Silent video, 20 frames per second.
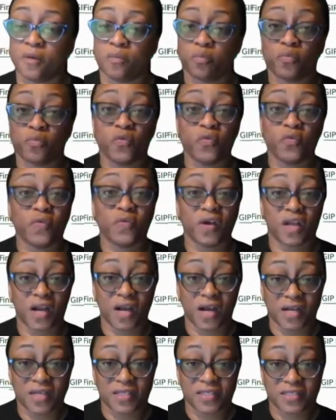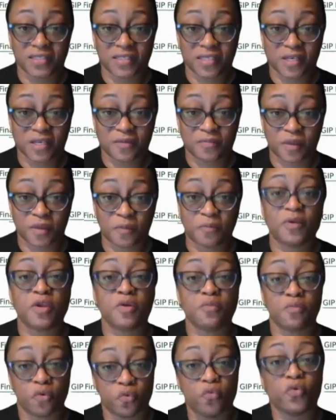proof of concept that
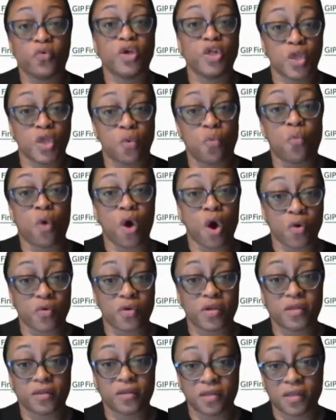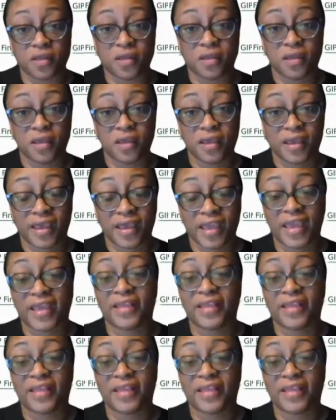people really want it. And